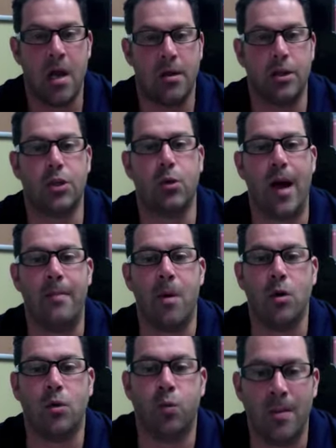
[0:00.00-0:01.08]
this is why
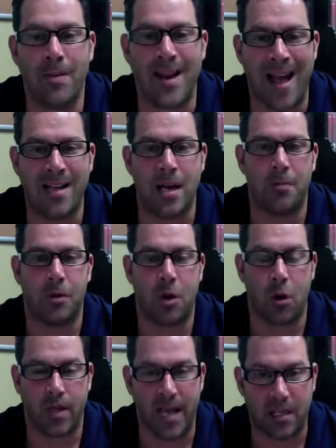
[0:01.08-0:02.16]
most women end up with
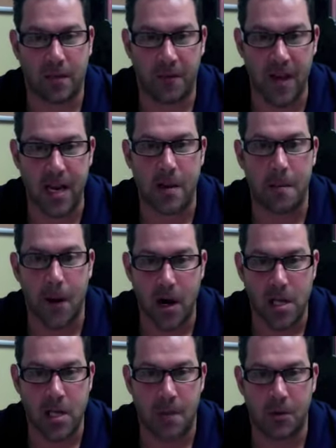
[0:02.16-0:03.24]
cold hands and feet in a
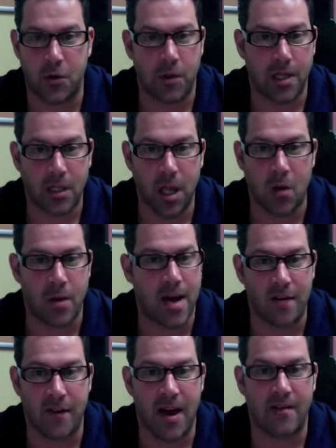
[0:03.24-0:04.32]
body temperature that's low,
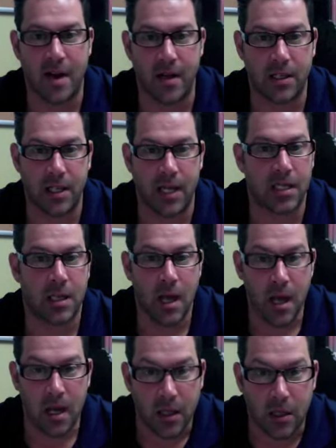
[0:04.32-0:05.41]
ninety-five, ninety-six
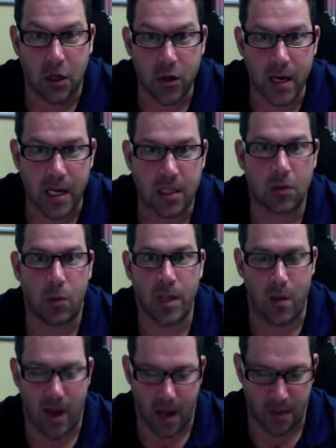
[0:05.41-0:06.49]
degrees when they
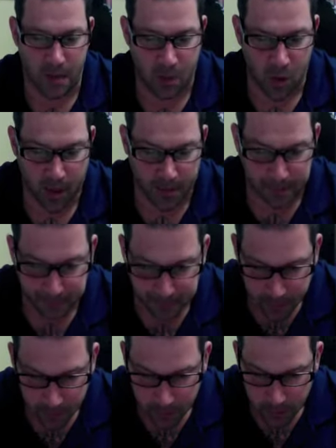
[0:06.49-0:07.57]
wake up in the morning.
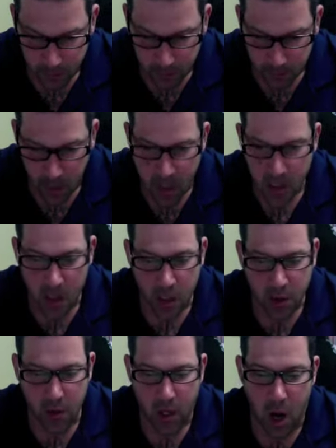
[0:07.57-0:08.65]

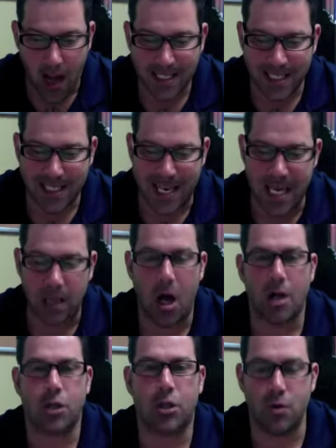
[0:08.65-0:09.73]
So it causes heat
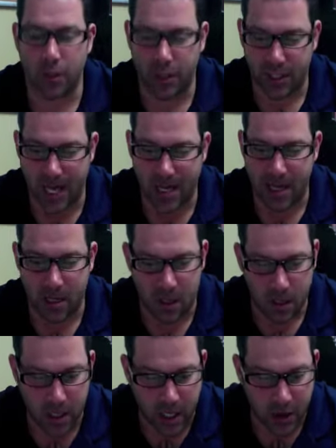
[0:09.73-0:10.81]
loss through the skin and a
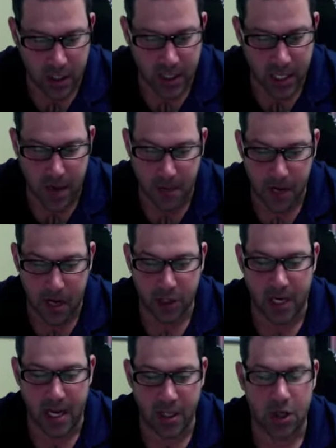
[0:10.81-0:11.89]
decrease in heat
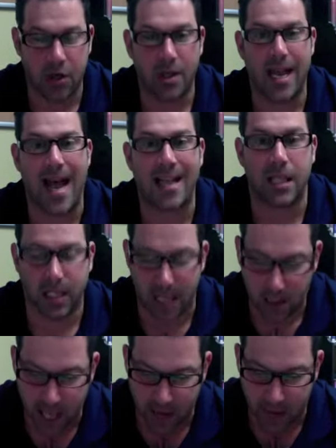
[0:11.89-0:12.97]
production internally at the cell
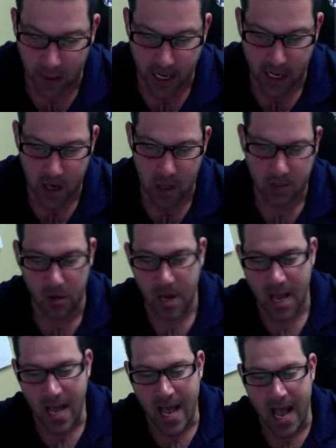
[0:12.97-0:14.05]
level, like I talked about.
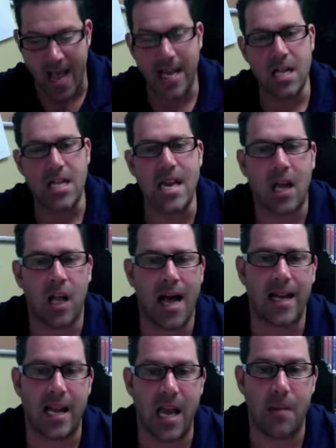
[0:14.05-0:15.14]
Any decline
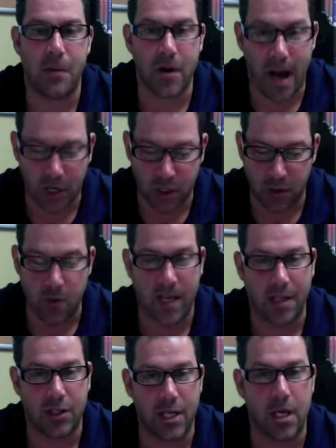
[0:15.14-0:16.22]
in heat production we
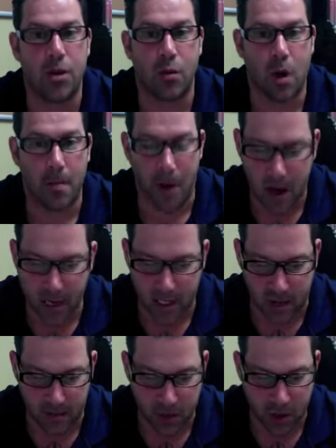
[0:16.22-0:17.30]
can see through our body
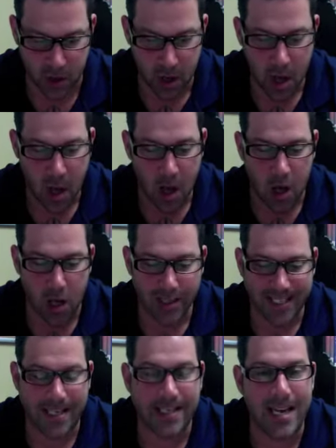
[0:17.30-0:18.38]
temperature
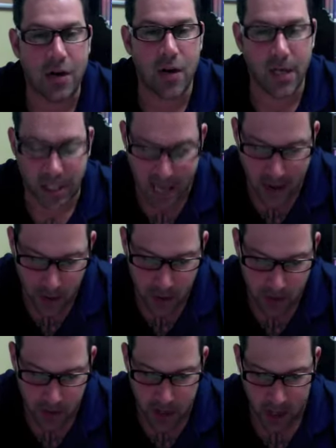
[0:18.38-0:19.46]
causes a decrease in energy
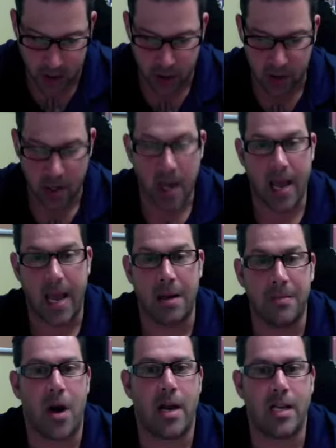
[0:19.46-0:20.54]
production and body